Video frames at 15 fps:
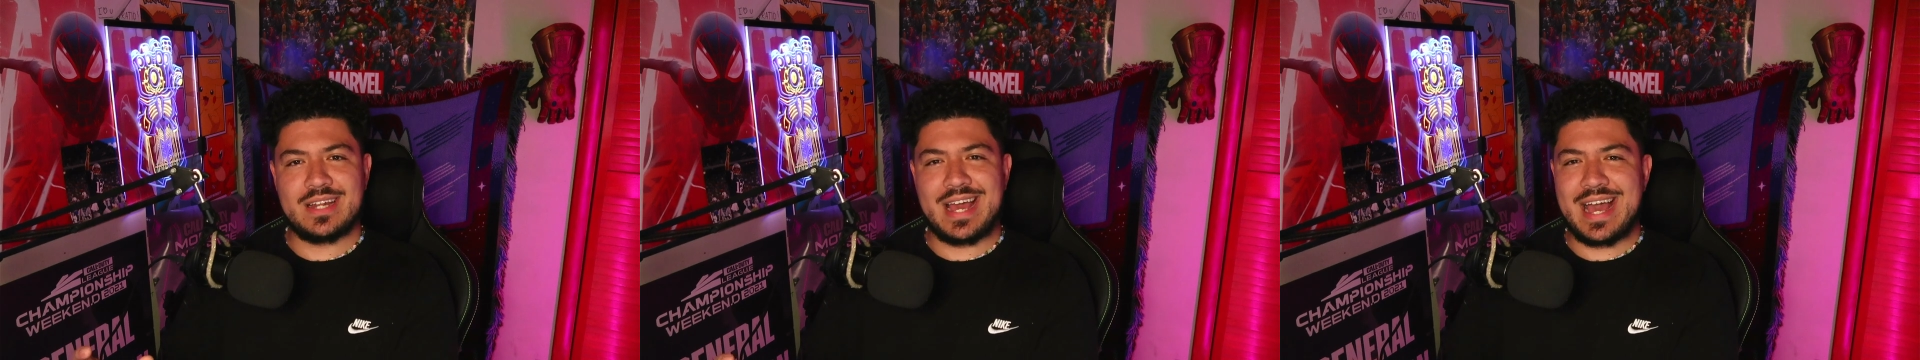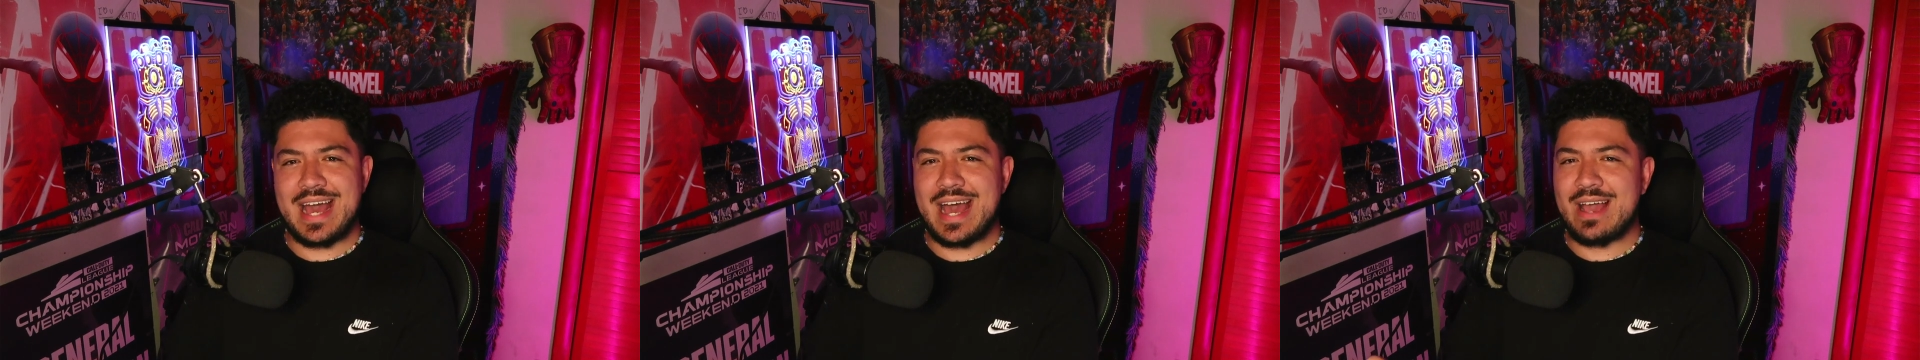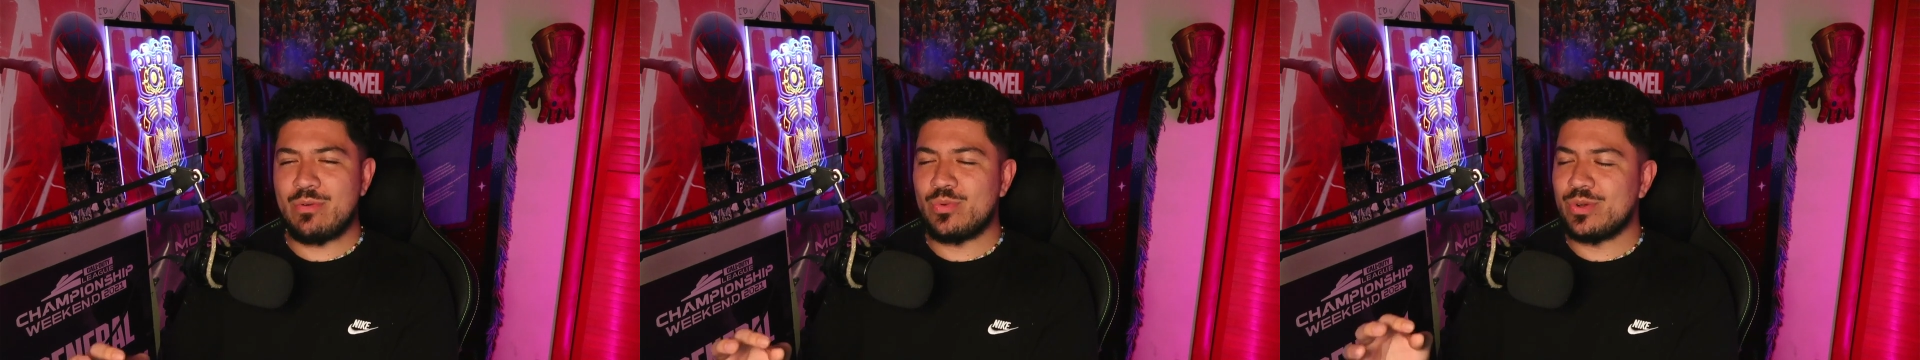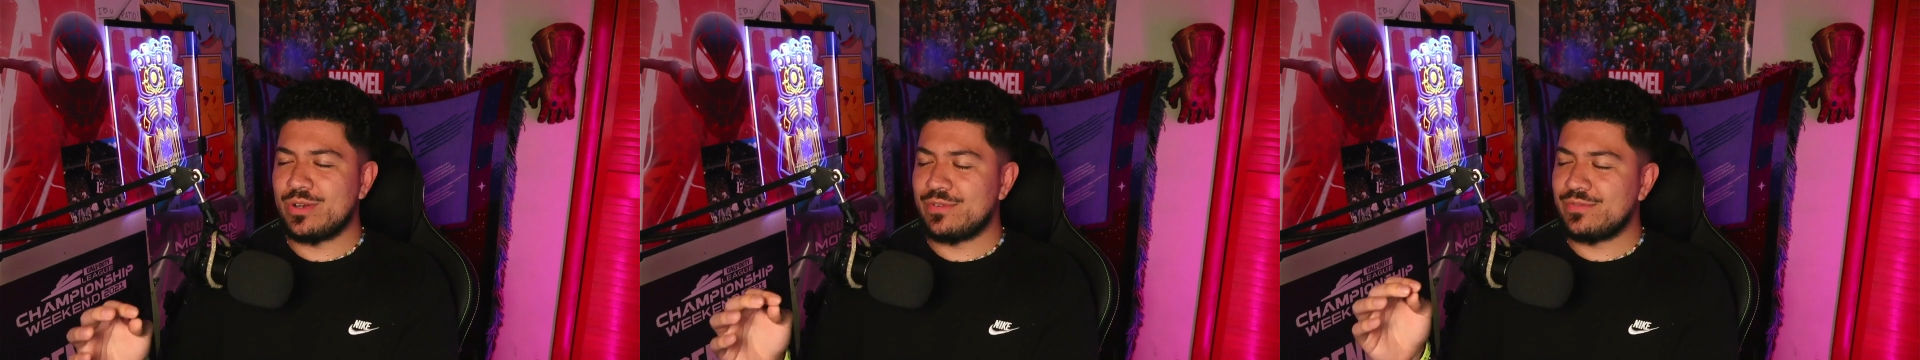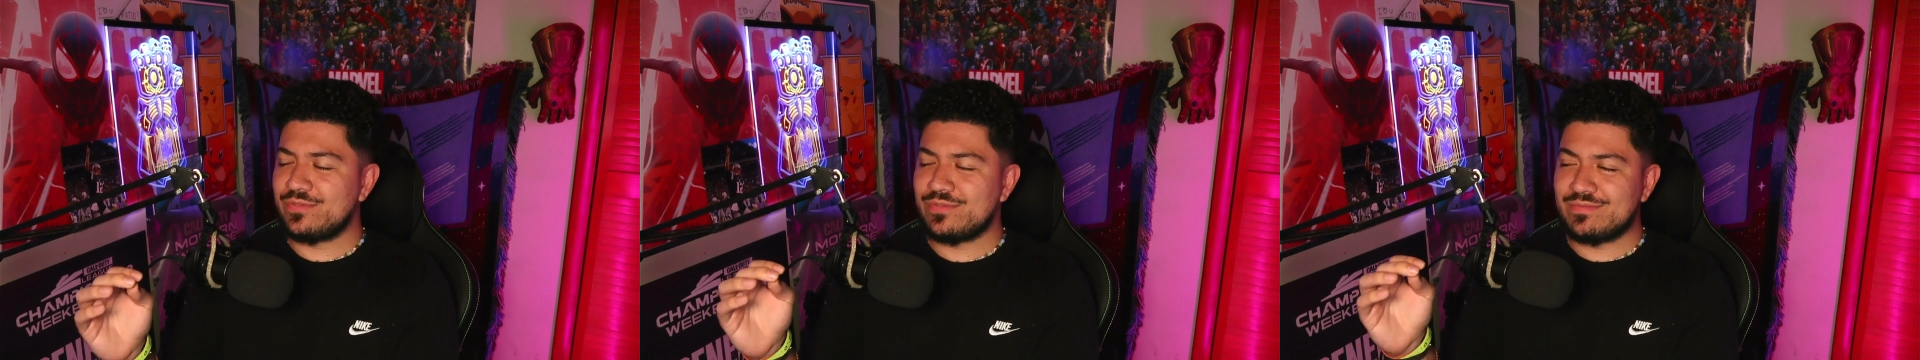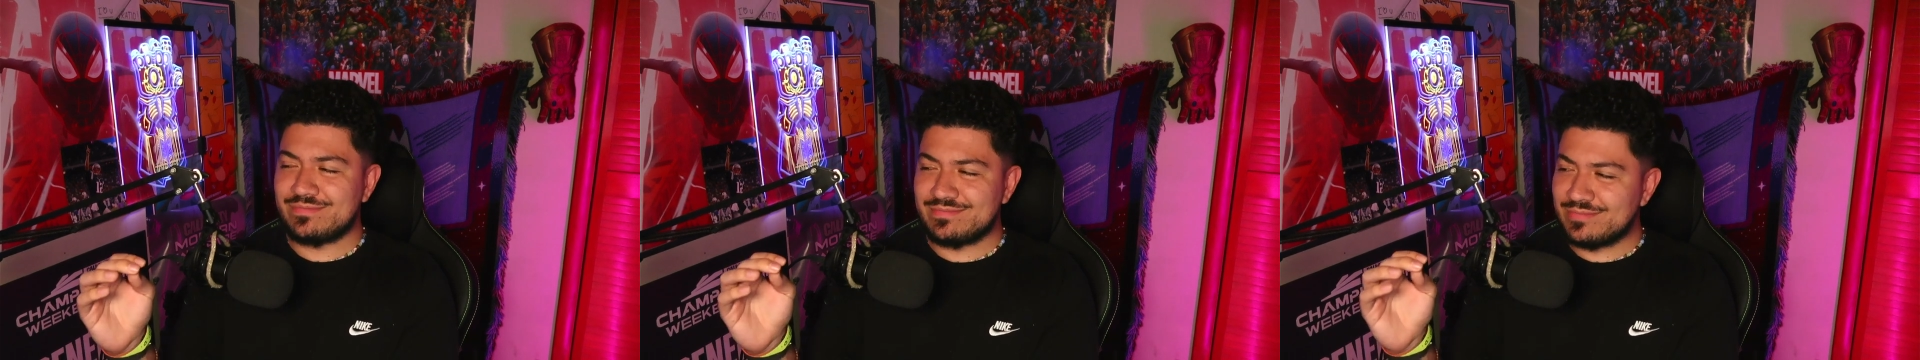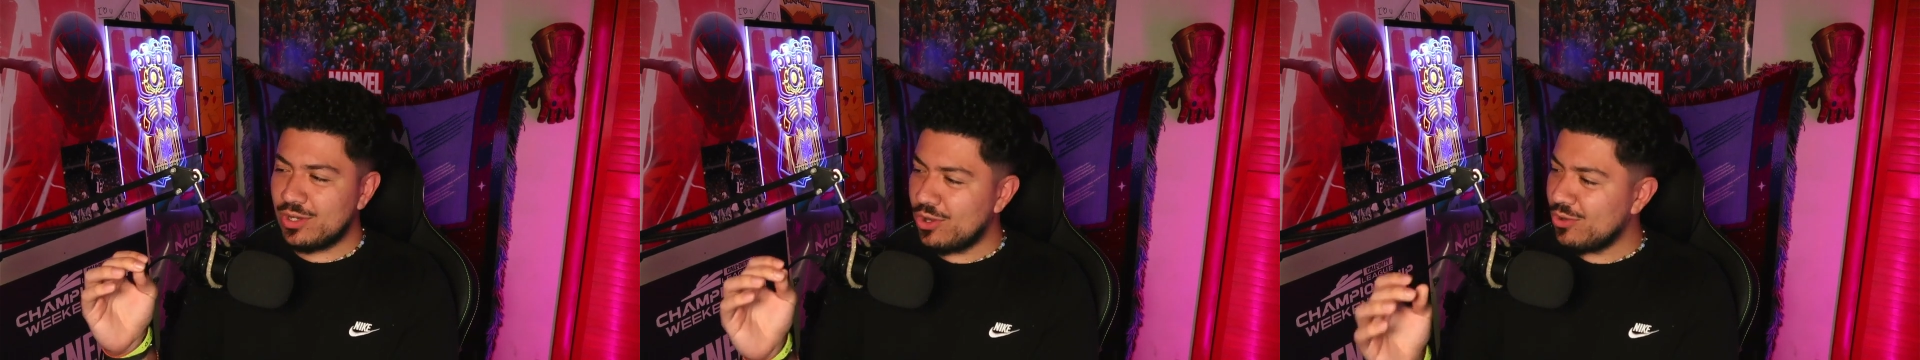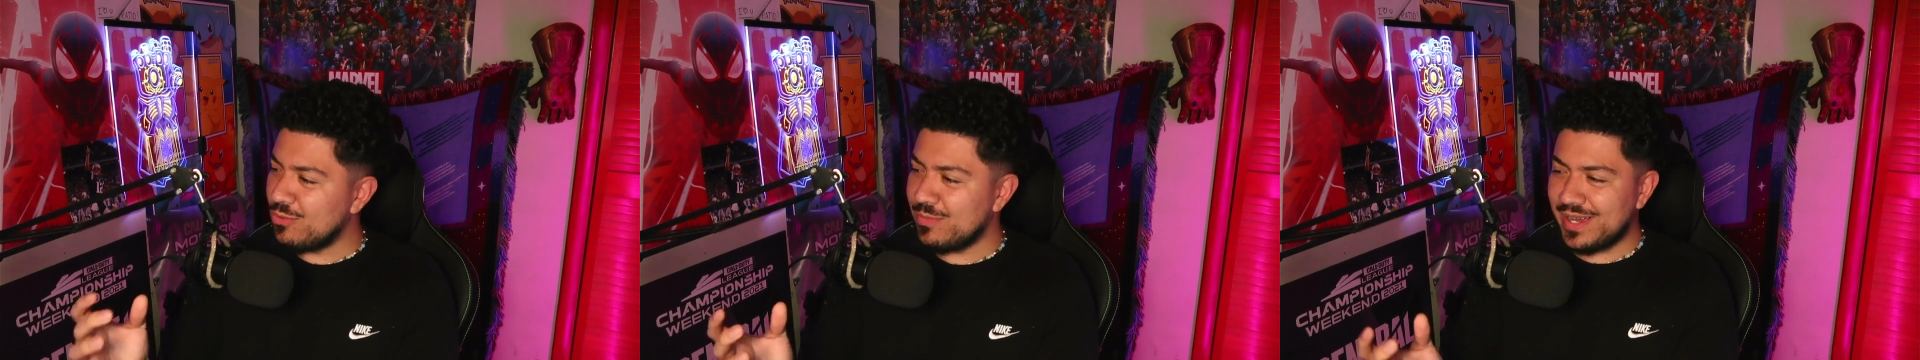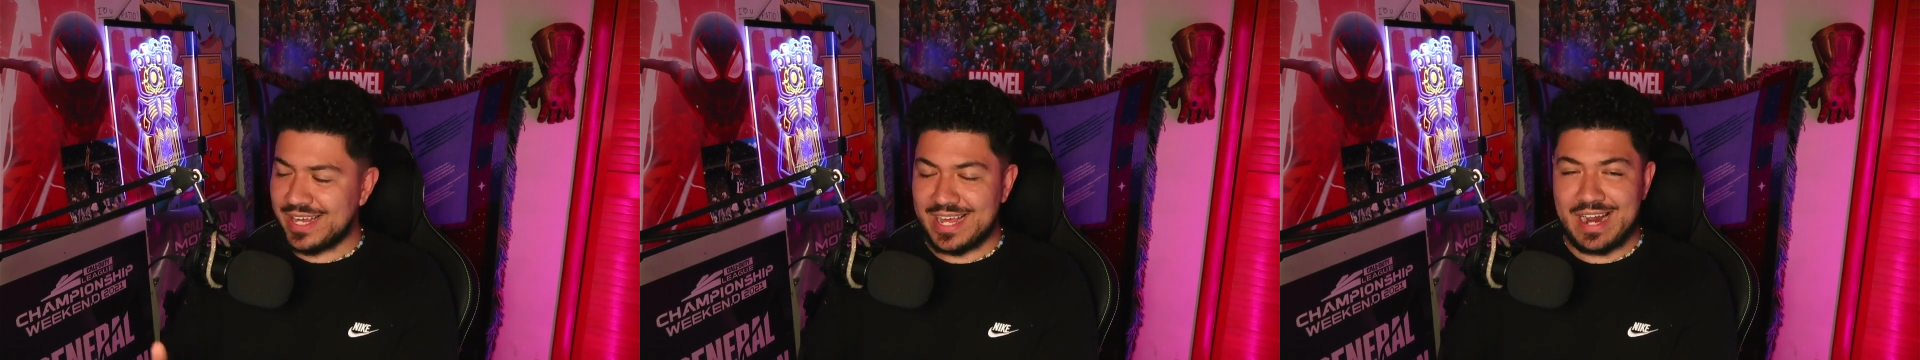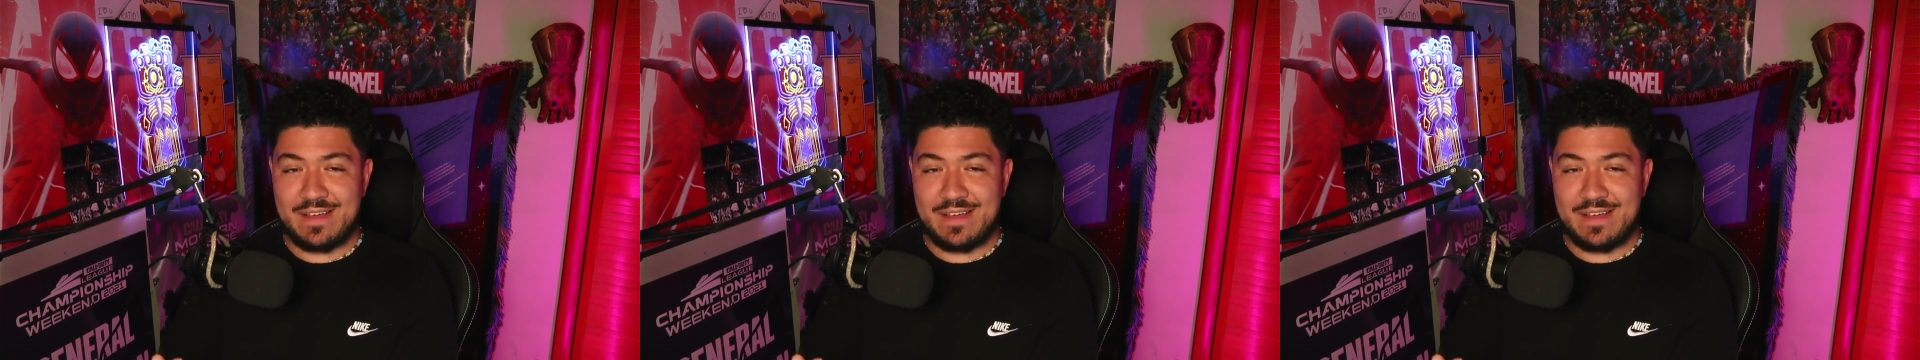I would've. Oh my god,